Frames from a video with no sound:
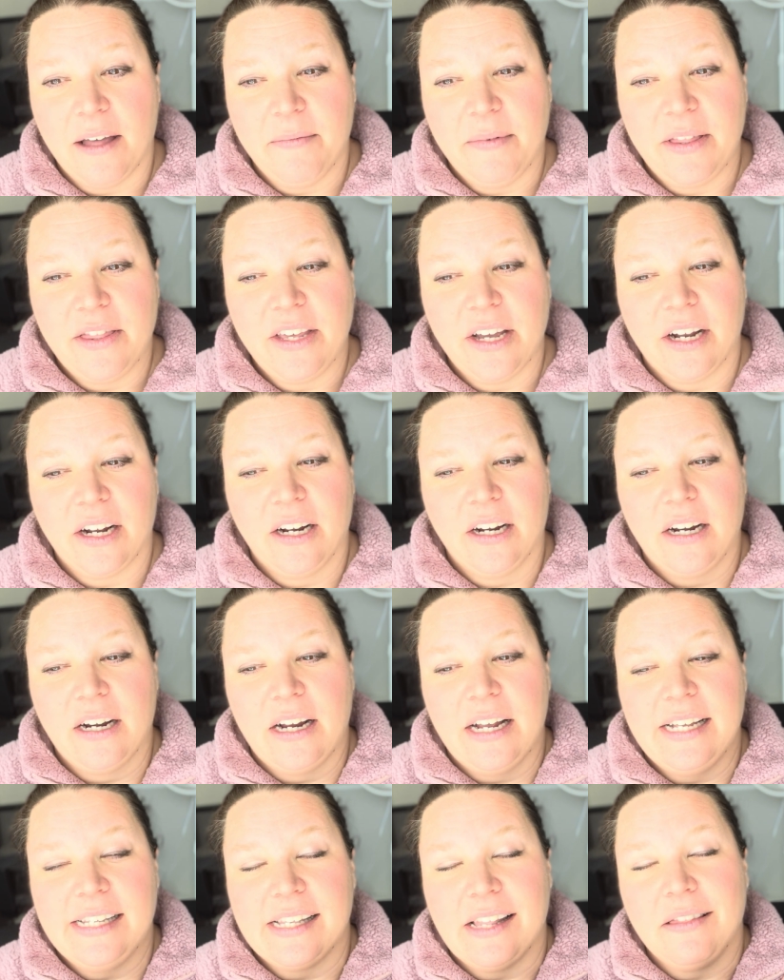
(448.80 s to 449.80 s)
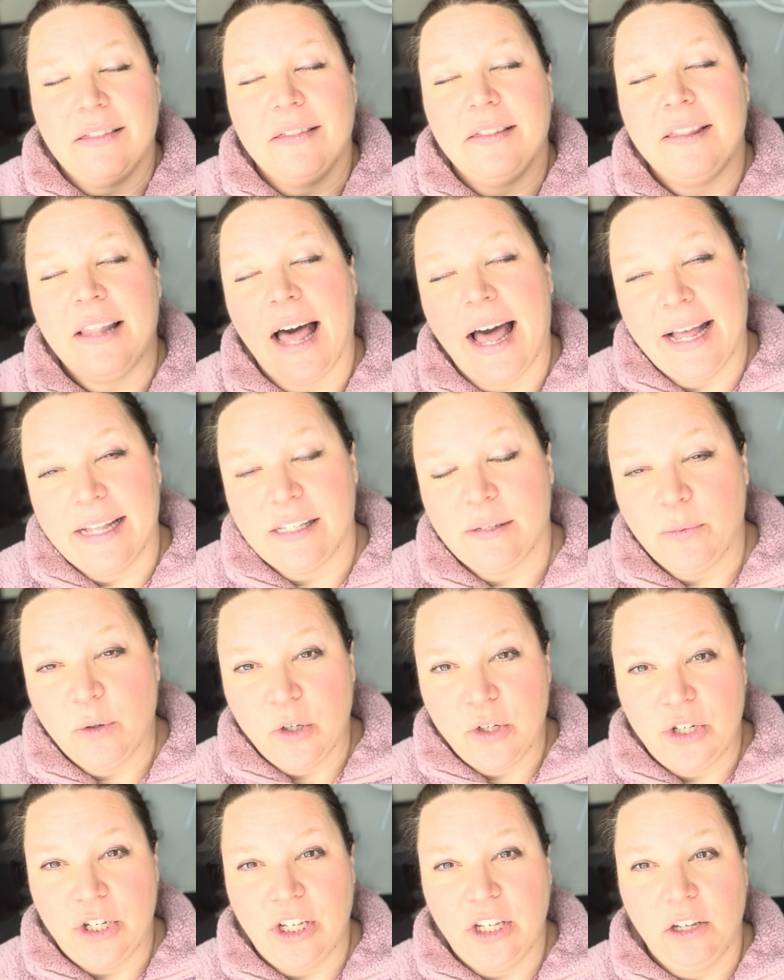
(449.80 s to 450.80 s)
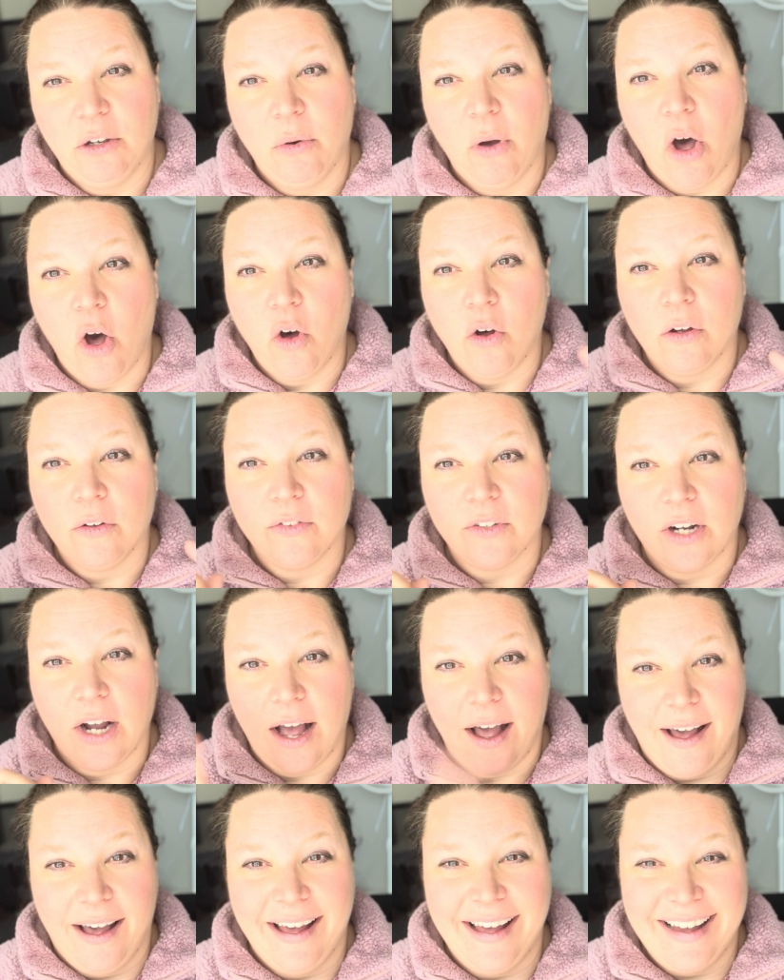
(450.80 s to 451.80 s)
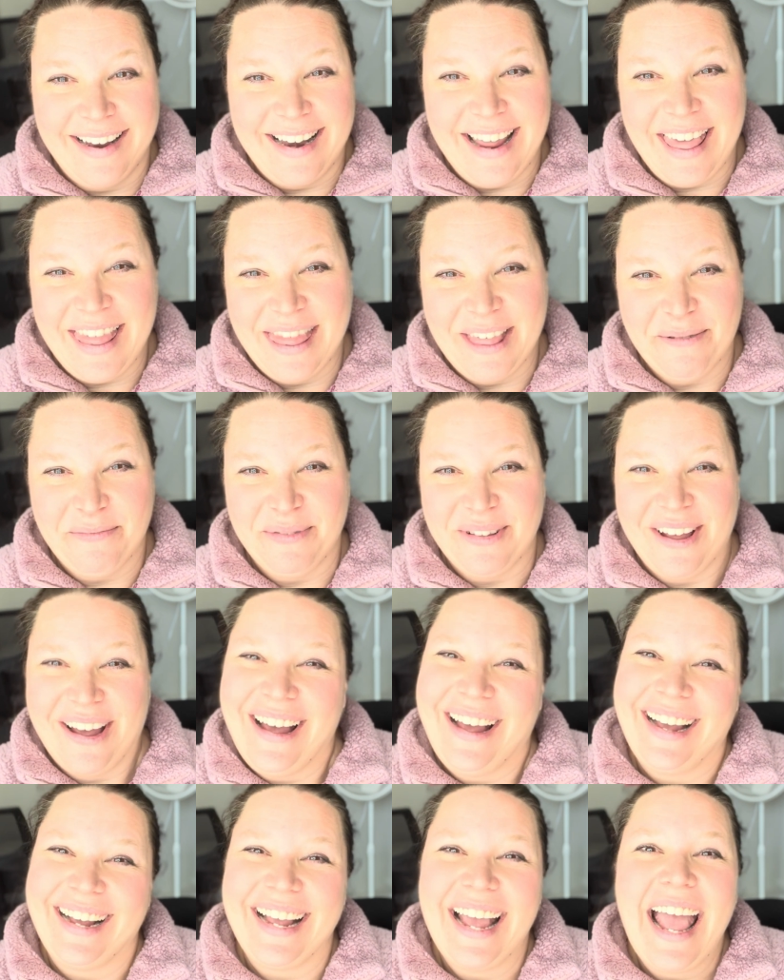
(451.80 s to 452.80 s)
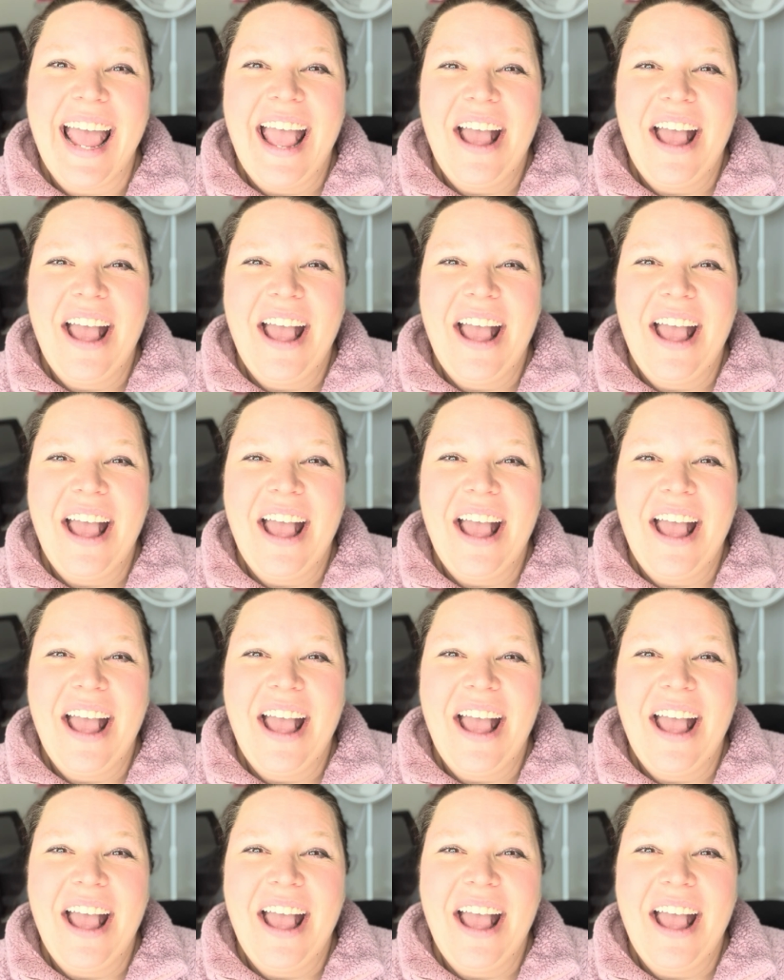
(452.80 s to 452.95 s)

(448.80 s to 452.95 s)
There is lots more too over on the blog